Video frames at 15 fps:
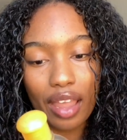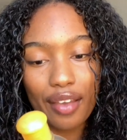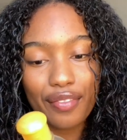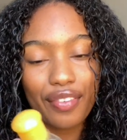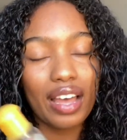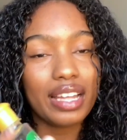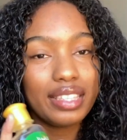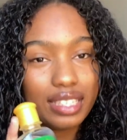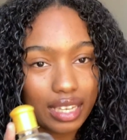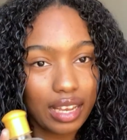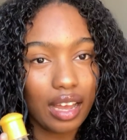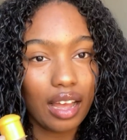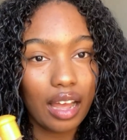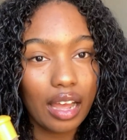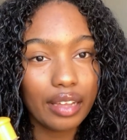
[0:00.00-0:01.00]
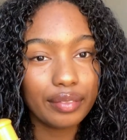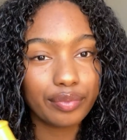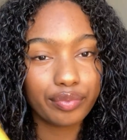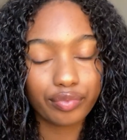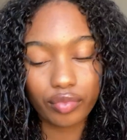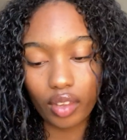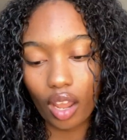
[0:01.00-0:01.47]
Vatica
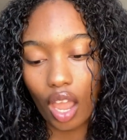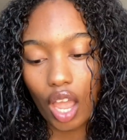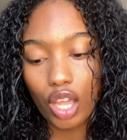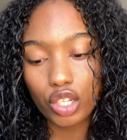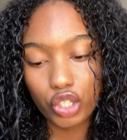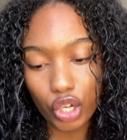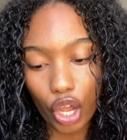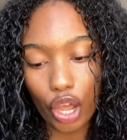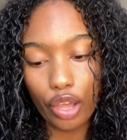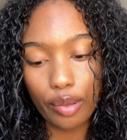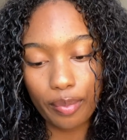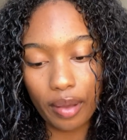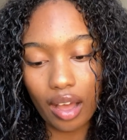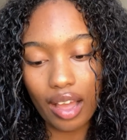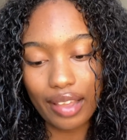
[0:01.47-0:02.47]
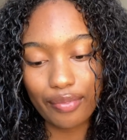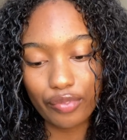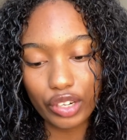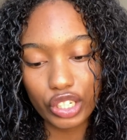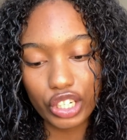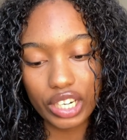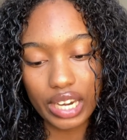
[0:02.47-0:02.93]
jojoba
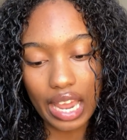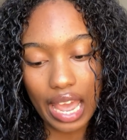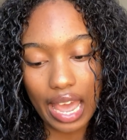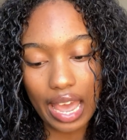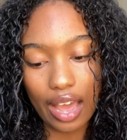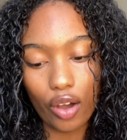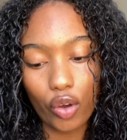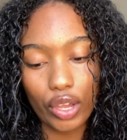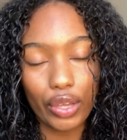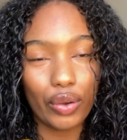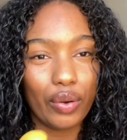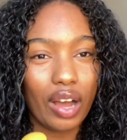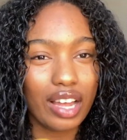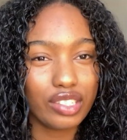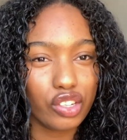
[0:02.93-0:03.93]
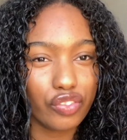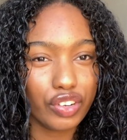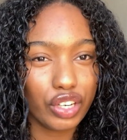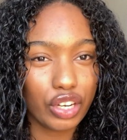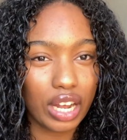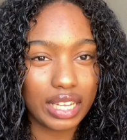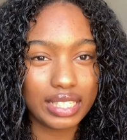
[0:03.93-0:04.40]
enriching hair oil. I don't
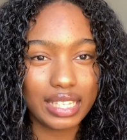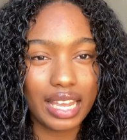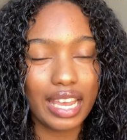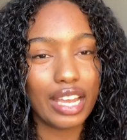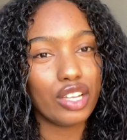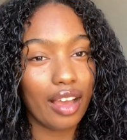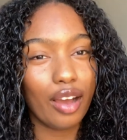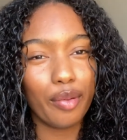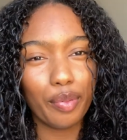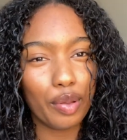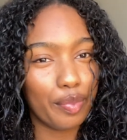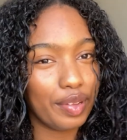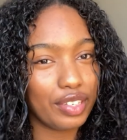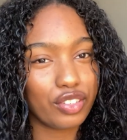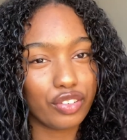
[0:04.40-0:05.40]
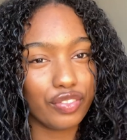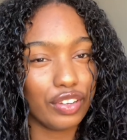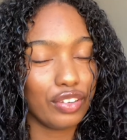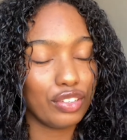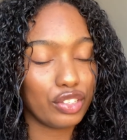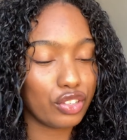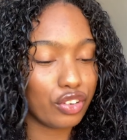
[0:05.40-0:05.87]
really know how to say it. I'll put a picture of it
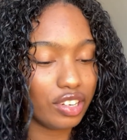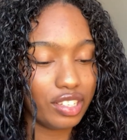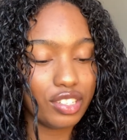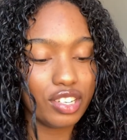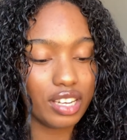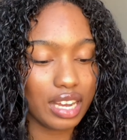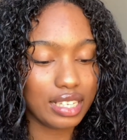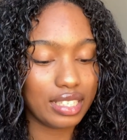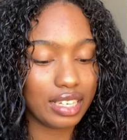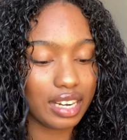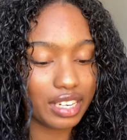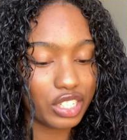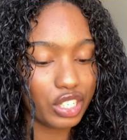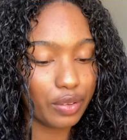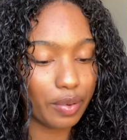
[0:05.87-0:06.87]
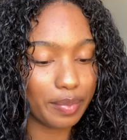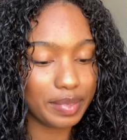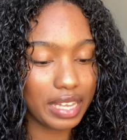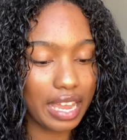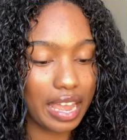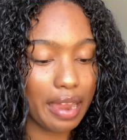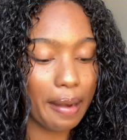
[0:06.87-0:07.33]
on the screen so you guys can actually see what I'm
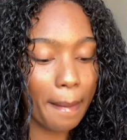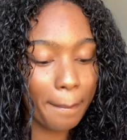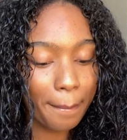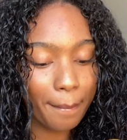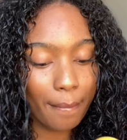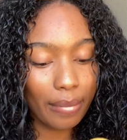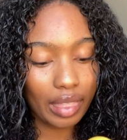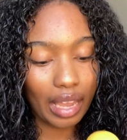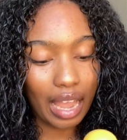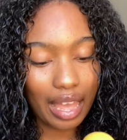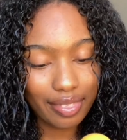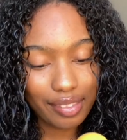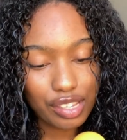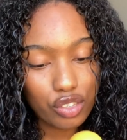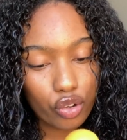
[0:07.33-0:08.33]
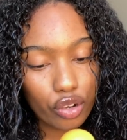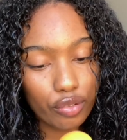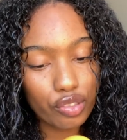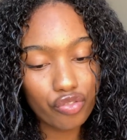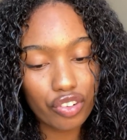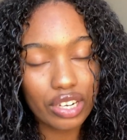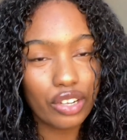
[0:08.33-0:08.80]
saying. And this oil
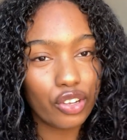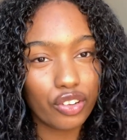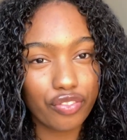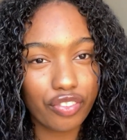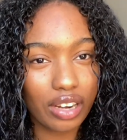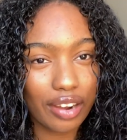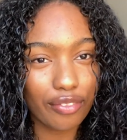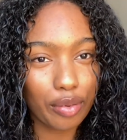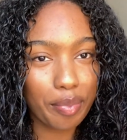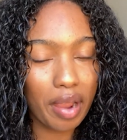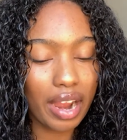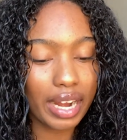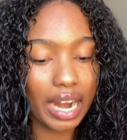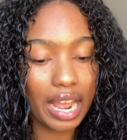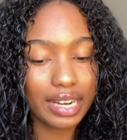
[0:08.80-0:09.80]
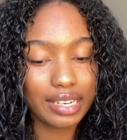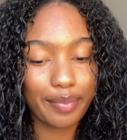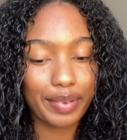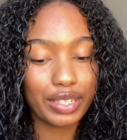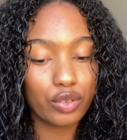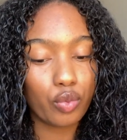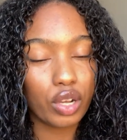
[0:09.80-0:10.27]
is really good for like repairing hair
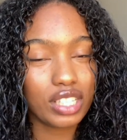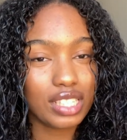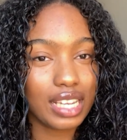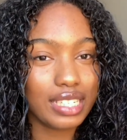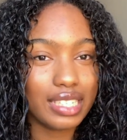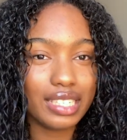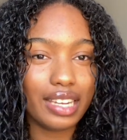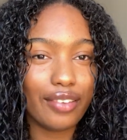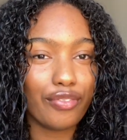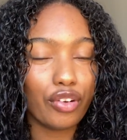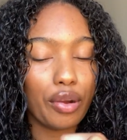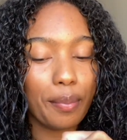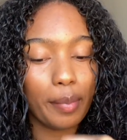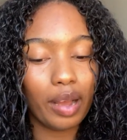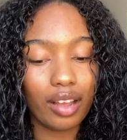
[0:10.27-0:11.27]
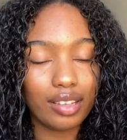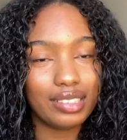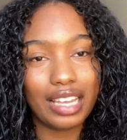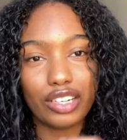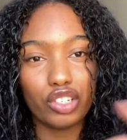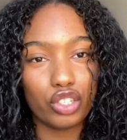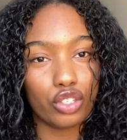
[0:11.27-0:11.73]
damage. Once I did it for a mask,
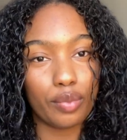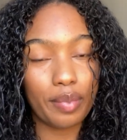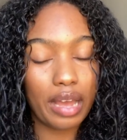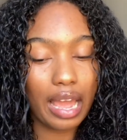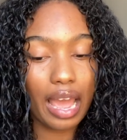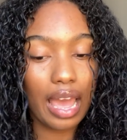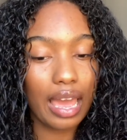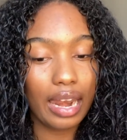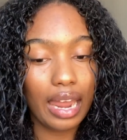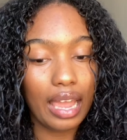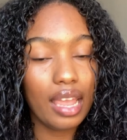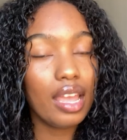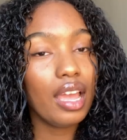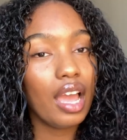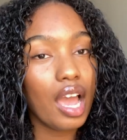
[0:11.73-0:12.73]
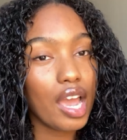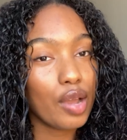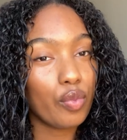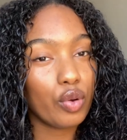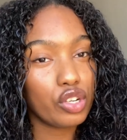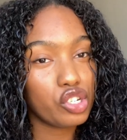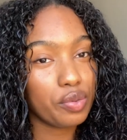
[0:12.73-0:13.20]
like just on my hair, like I
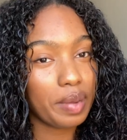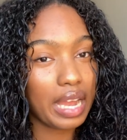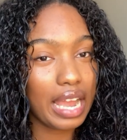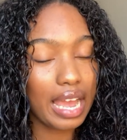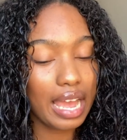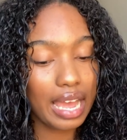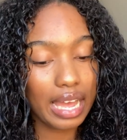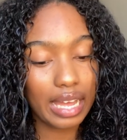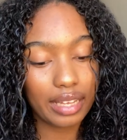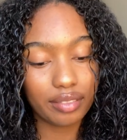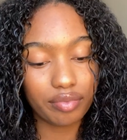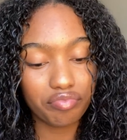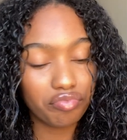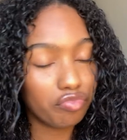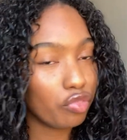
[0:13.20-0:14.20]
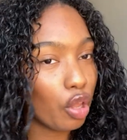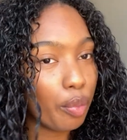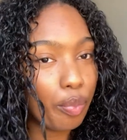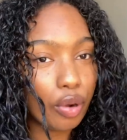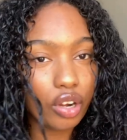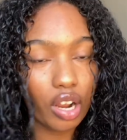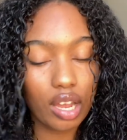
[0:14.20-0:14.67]
washed my hair, no
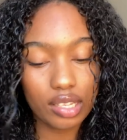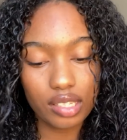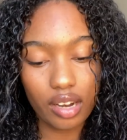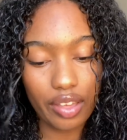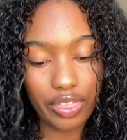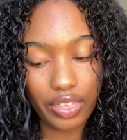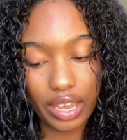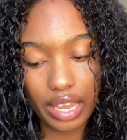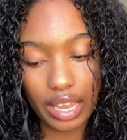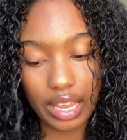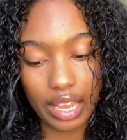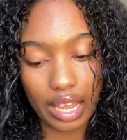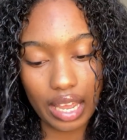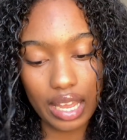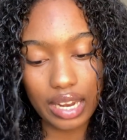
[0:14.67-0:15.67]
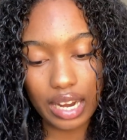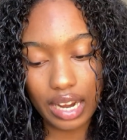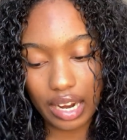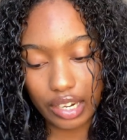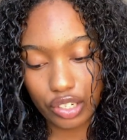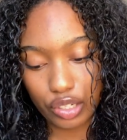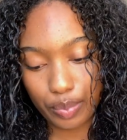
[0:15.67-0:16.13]
products, nothing, and then
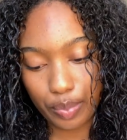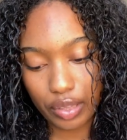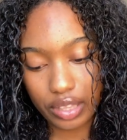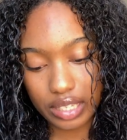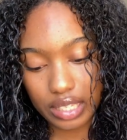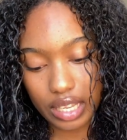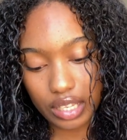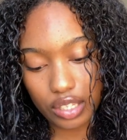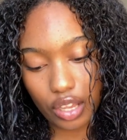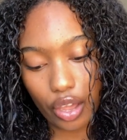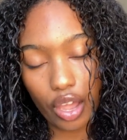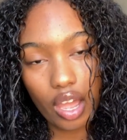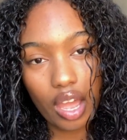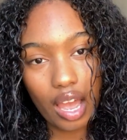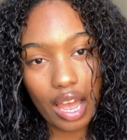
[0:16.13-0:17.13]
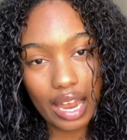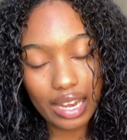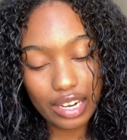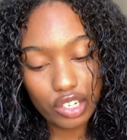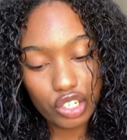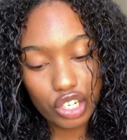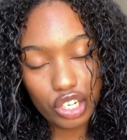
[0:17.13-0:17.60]
I just put this in. So I
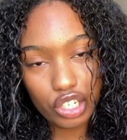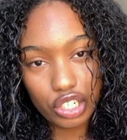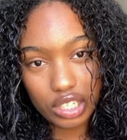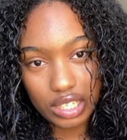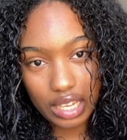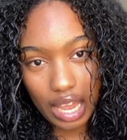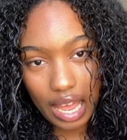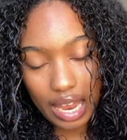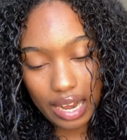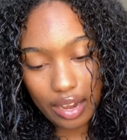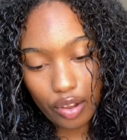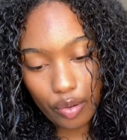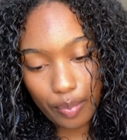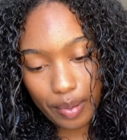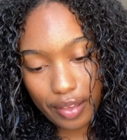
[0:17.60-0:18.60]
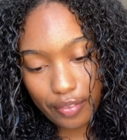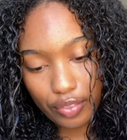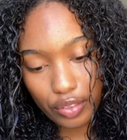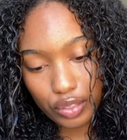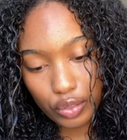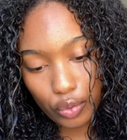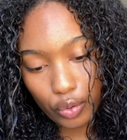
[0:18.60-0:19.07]
literally just get a little bit of
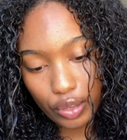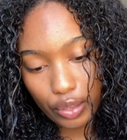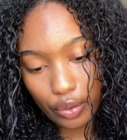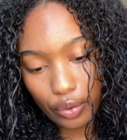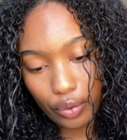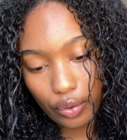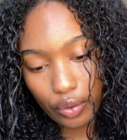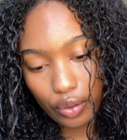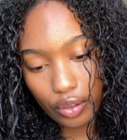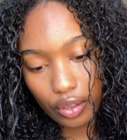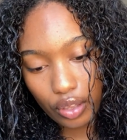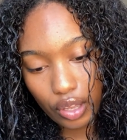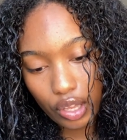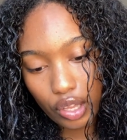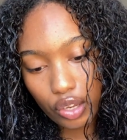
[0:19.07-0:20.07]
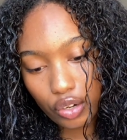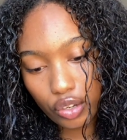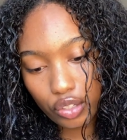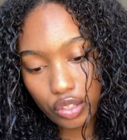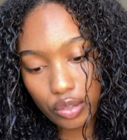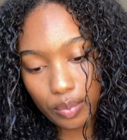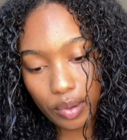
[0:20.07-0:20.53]
this oil,
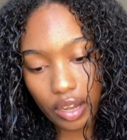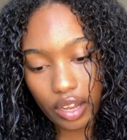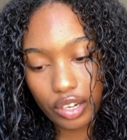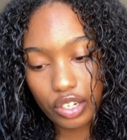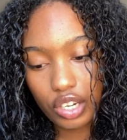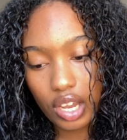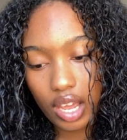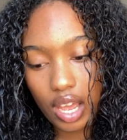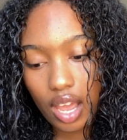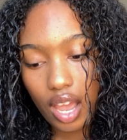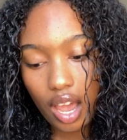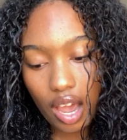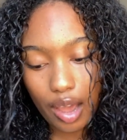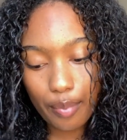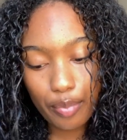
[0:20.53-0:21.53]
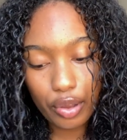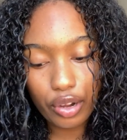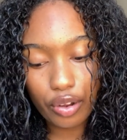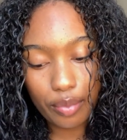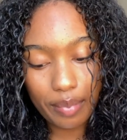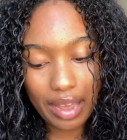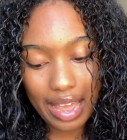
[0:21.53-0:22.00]
not too much. I put
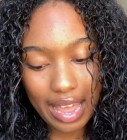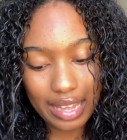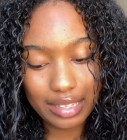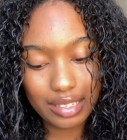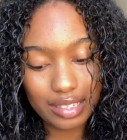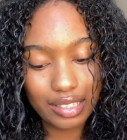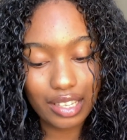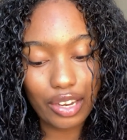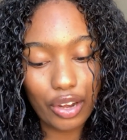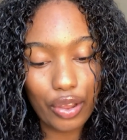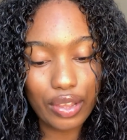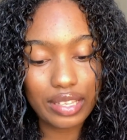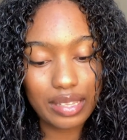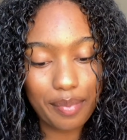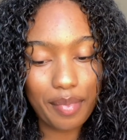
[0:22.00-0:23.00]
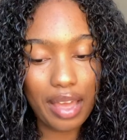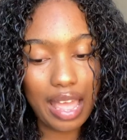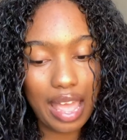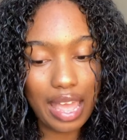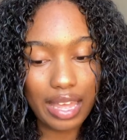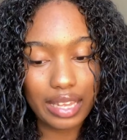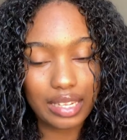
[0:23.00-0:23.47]
it on my ends because I noticed that my
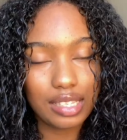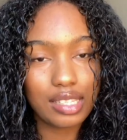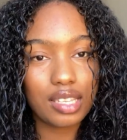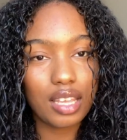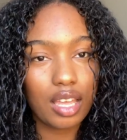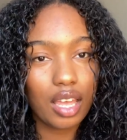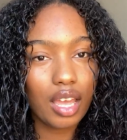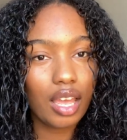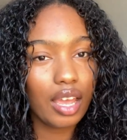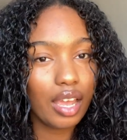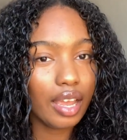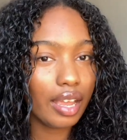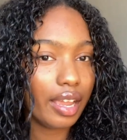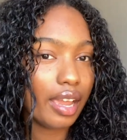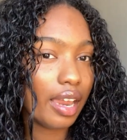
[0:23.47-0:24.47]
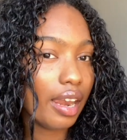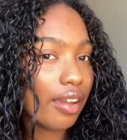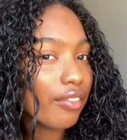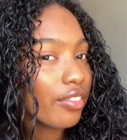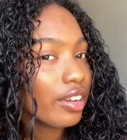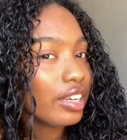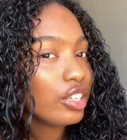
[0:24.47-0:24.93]
ends get like
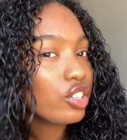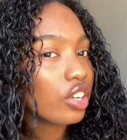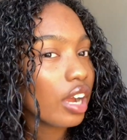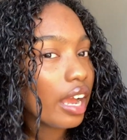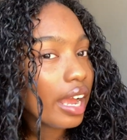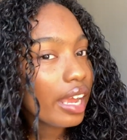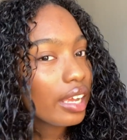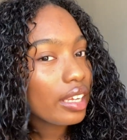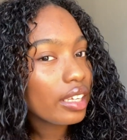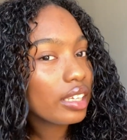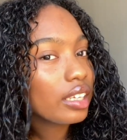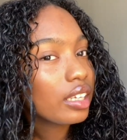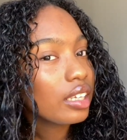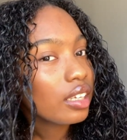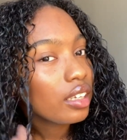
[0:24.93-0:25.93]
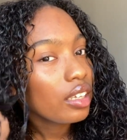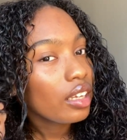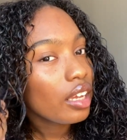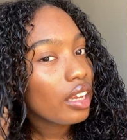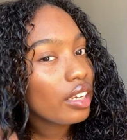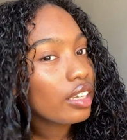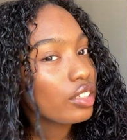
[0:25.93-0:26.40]
really dry,
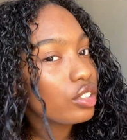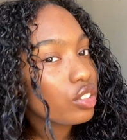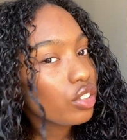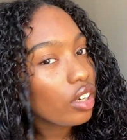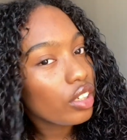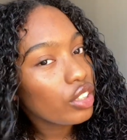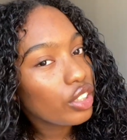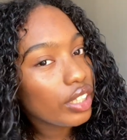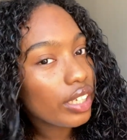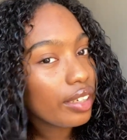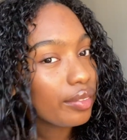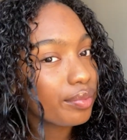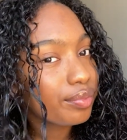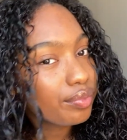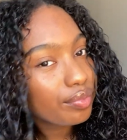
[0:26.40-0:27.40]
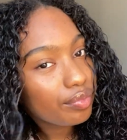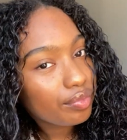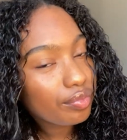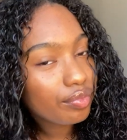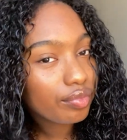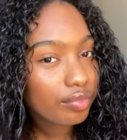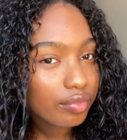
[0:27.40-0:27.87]
and then scrunch it,
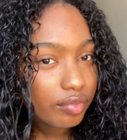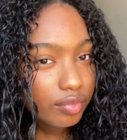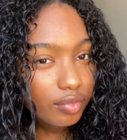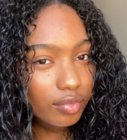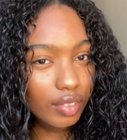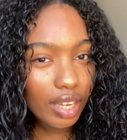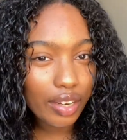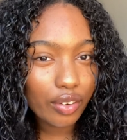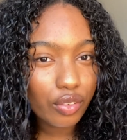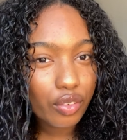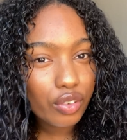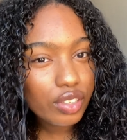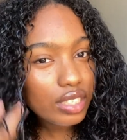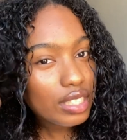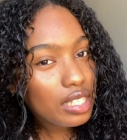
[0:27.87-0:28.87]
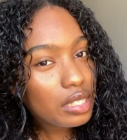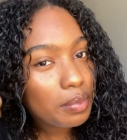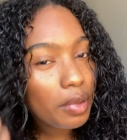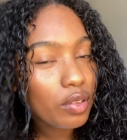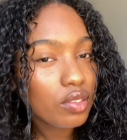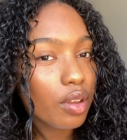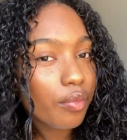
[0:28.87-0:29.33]
and it honestly
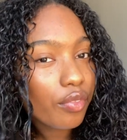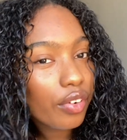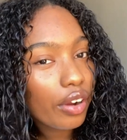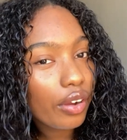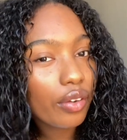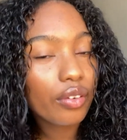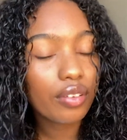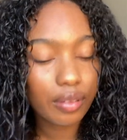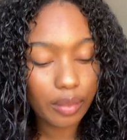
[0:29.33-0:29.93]
smells unreal.